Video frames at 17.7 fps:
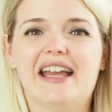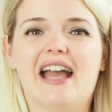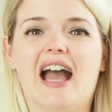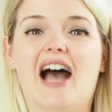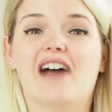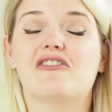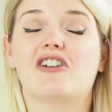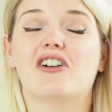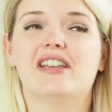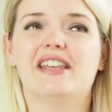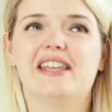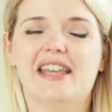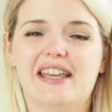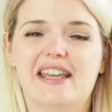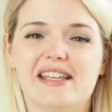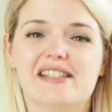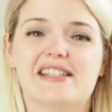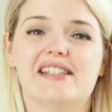I've got
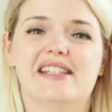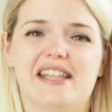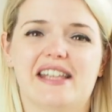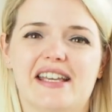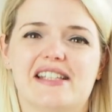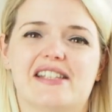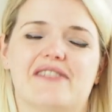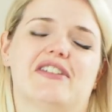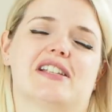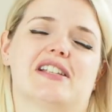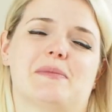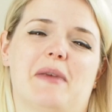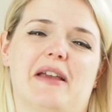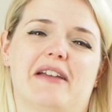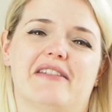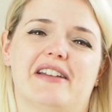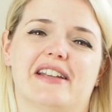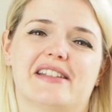years and years of
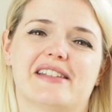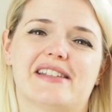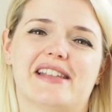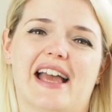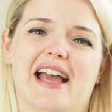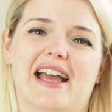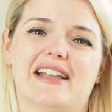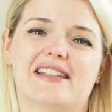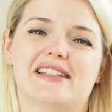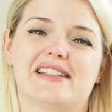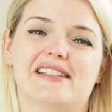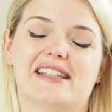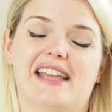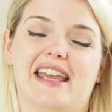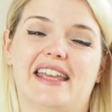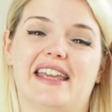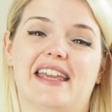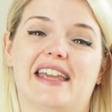experience at
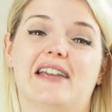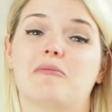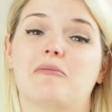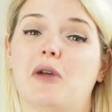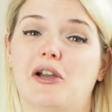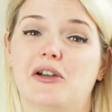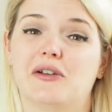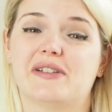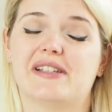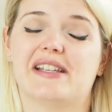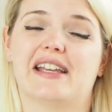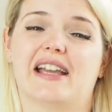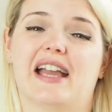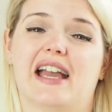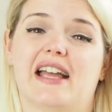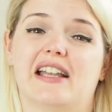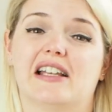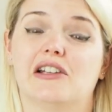taking, posing
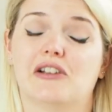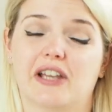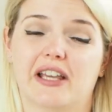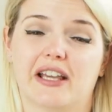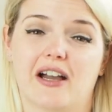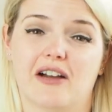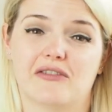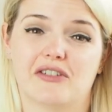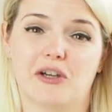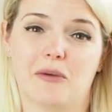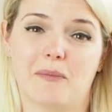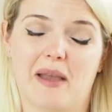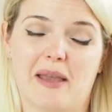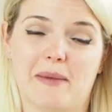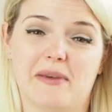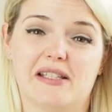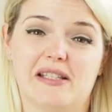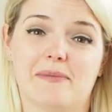and looking after your
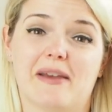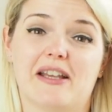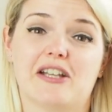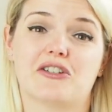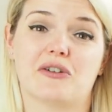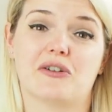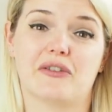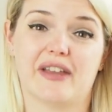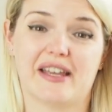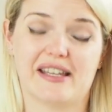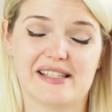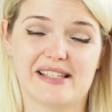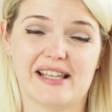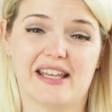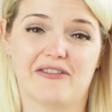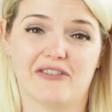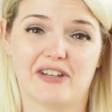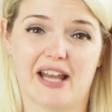baby to make sure they're
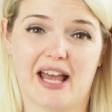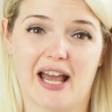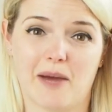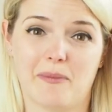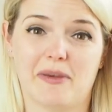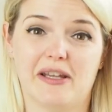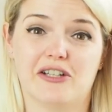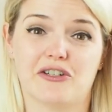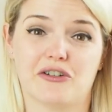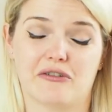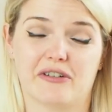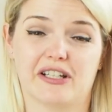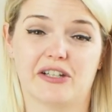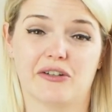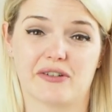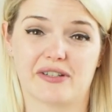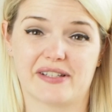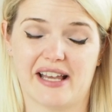safe and happy during
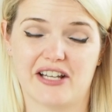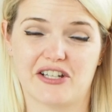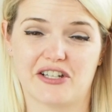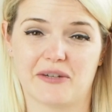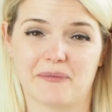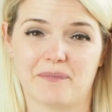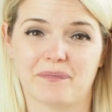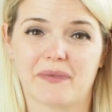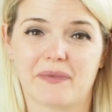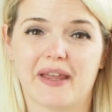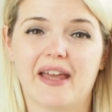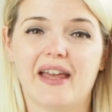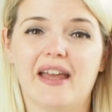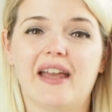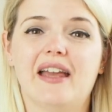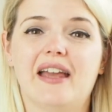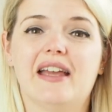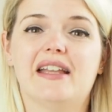your session.
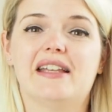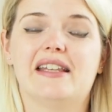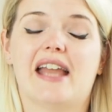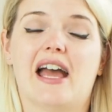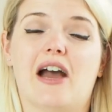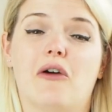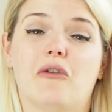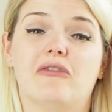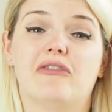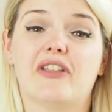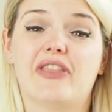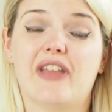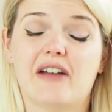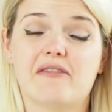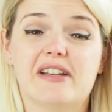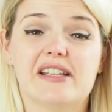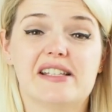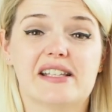Now, for
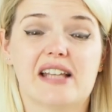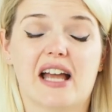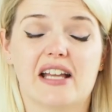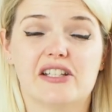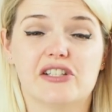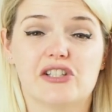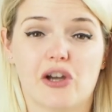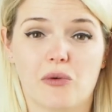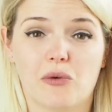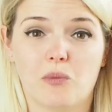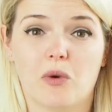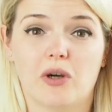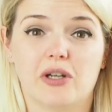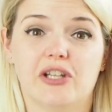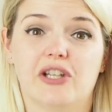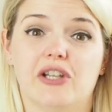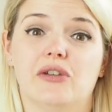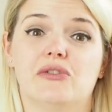that reason, I don't
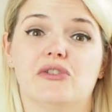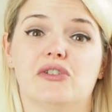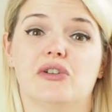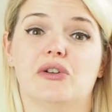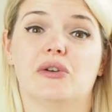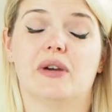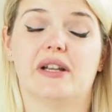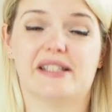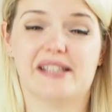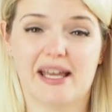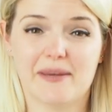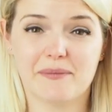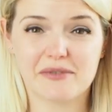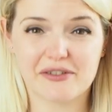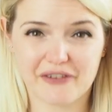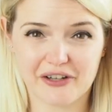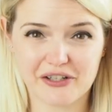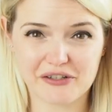want you to attempt
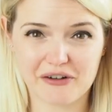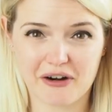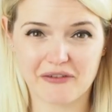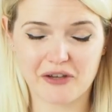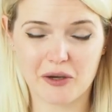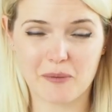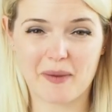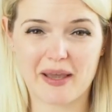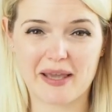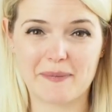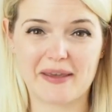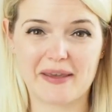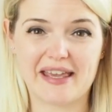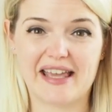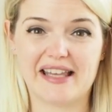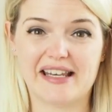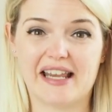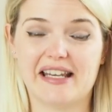to photograph your baby
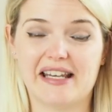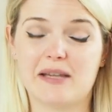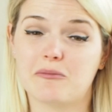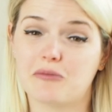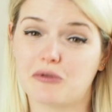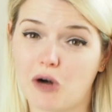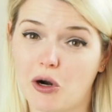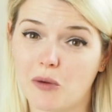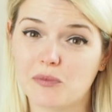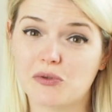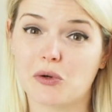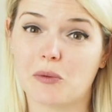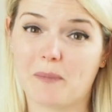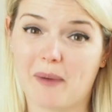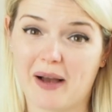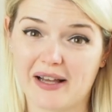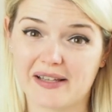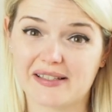in any props or
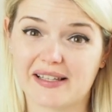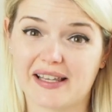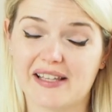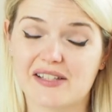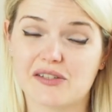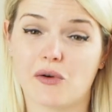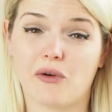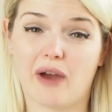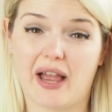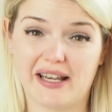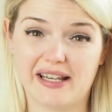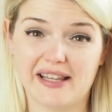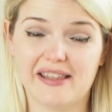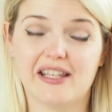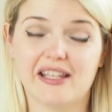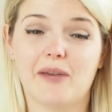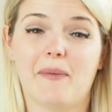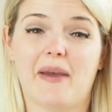baskets or
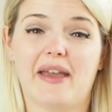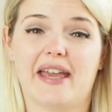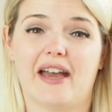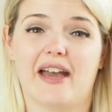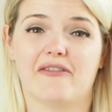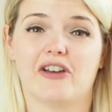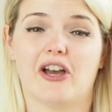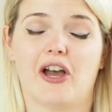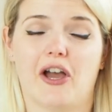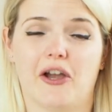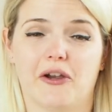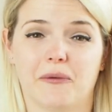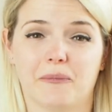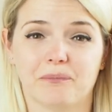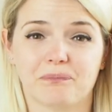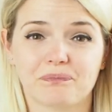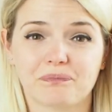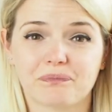anything you may have at home.